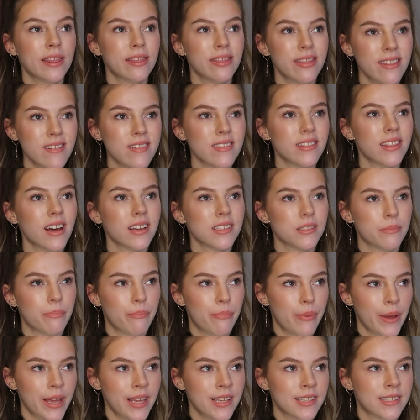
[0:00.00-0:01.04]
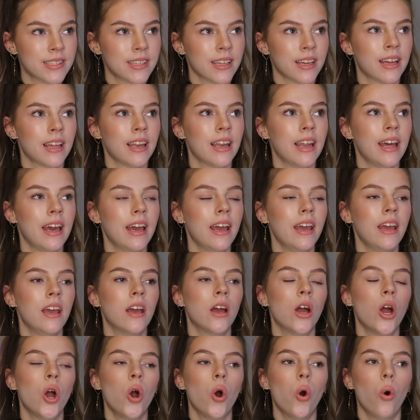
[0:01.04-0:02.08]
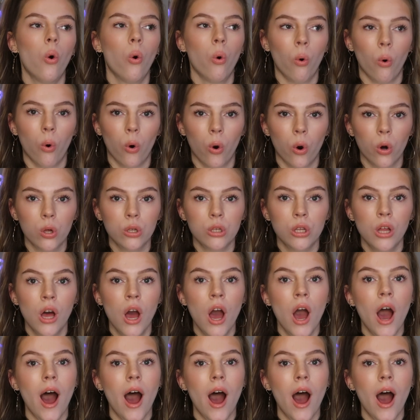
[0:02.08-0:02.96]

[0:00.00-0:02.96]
think that's basically all.